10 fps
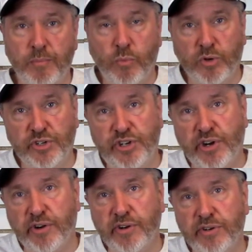more
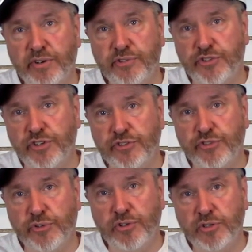darker,
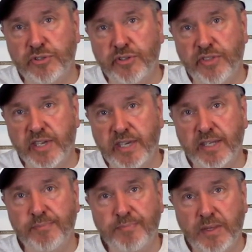sinister look to the
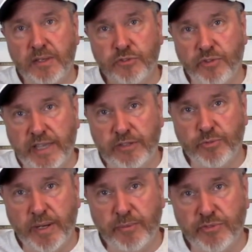kit, so that's
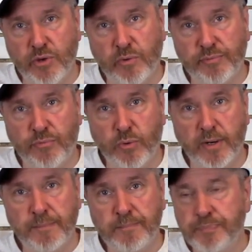what I was going
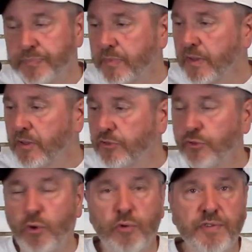for.
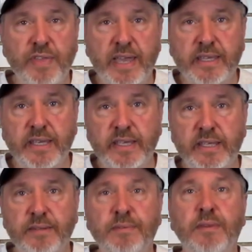So over that
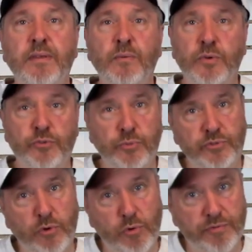kit, which
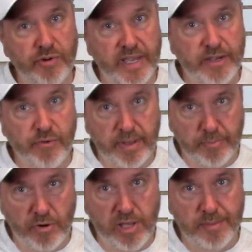was over a gray
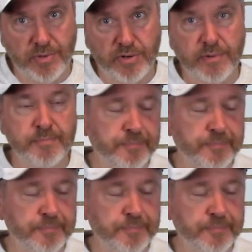primer,